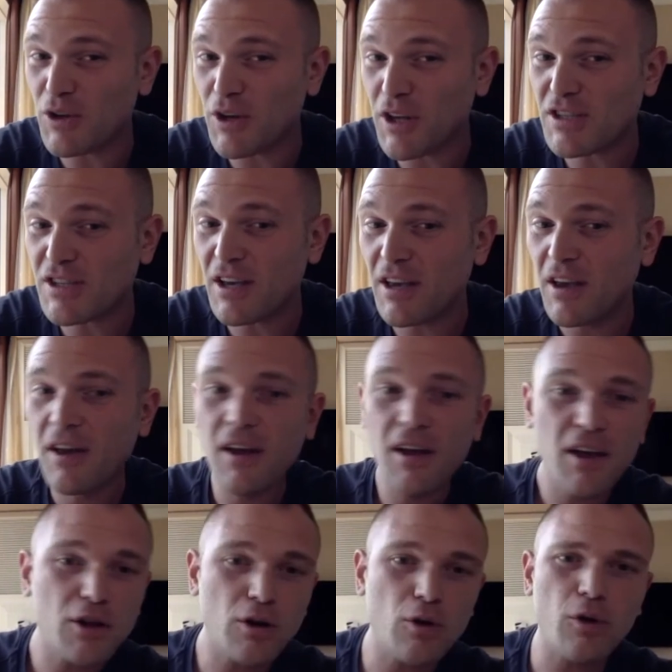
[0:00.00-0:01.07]
You need to,
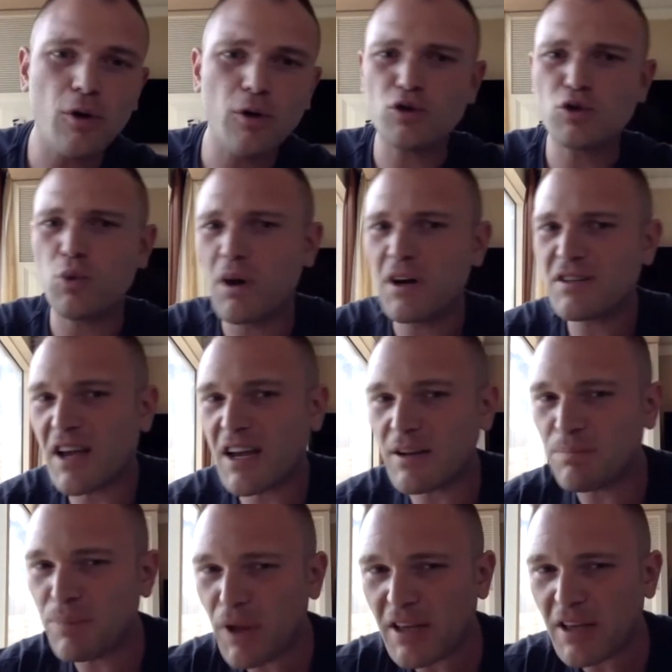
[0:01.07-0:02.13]
you know, those twenty
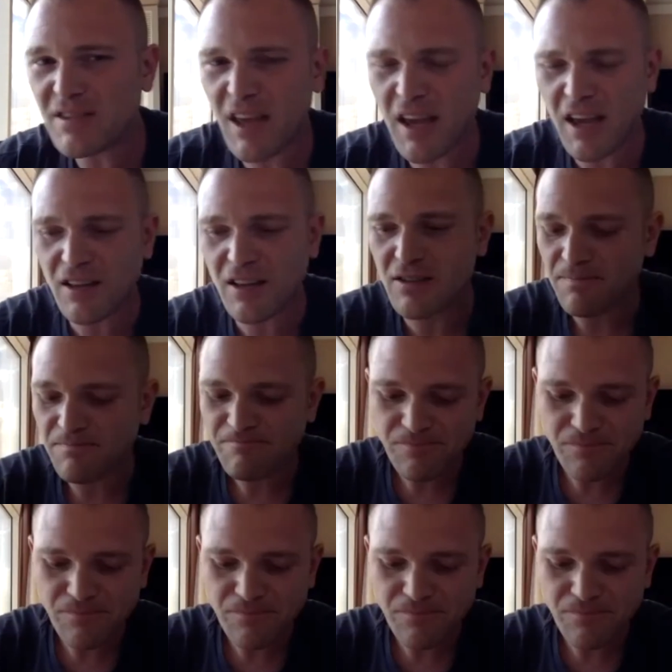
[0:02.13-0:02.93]
second blitz things,